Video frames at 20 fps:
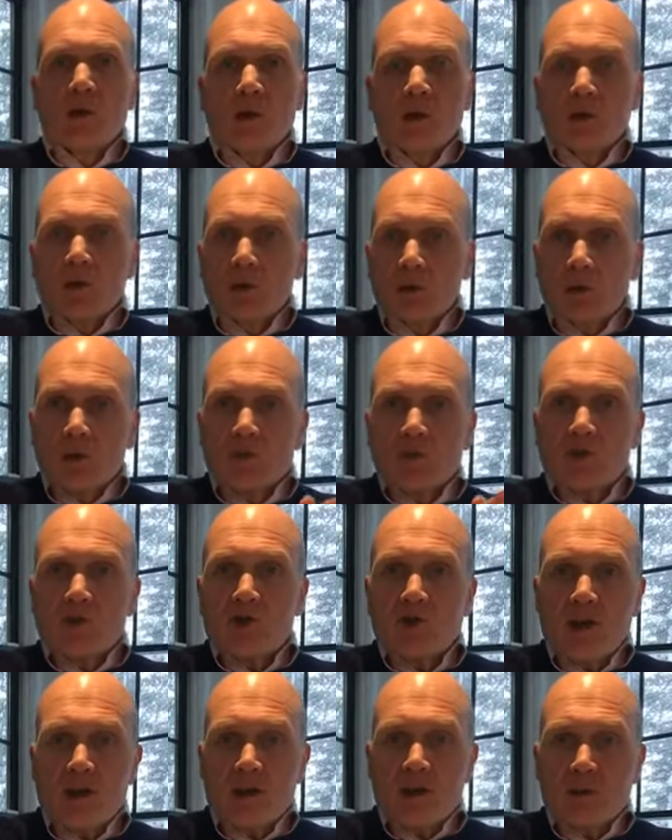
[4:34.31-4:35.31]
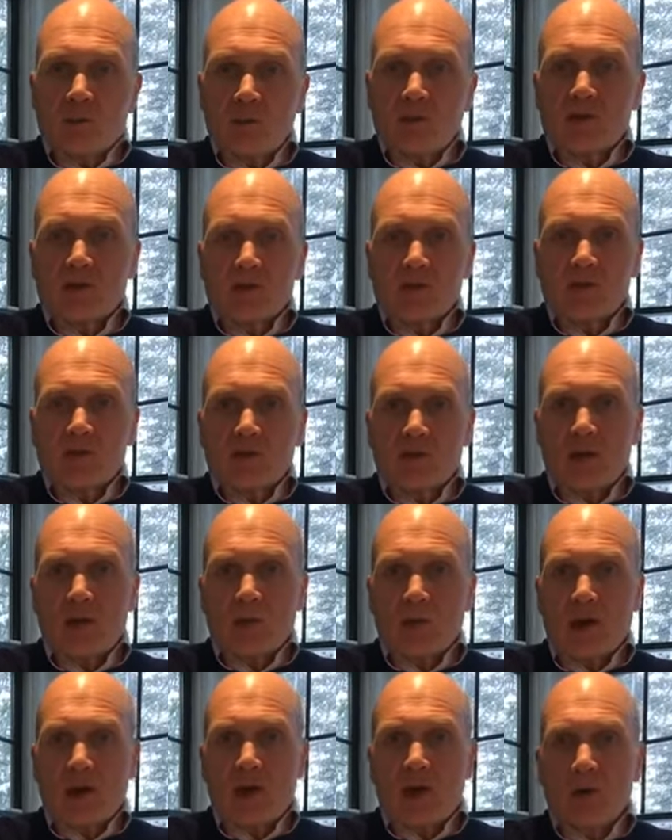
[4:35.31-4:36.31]
You're originating business
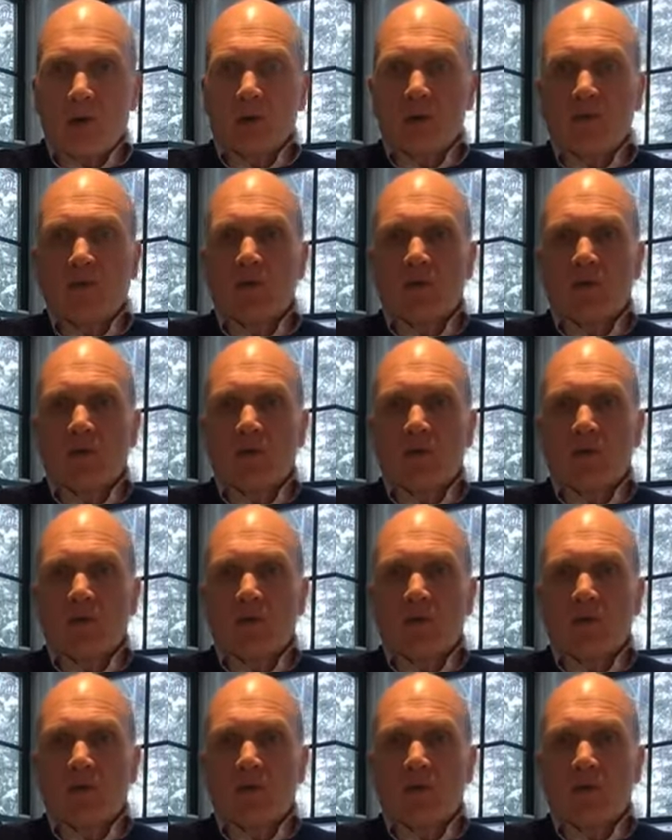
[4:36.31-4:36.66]
somehow.